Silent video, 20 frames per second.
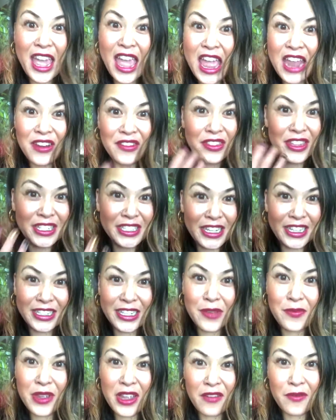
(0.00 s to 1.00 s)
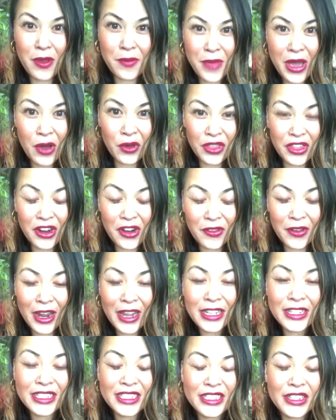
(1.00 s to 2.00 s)
any of this that's coming out of my mouth. All
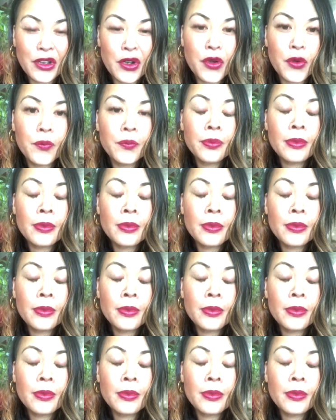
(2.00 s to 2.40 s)
right. So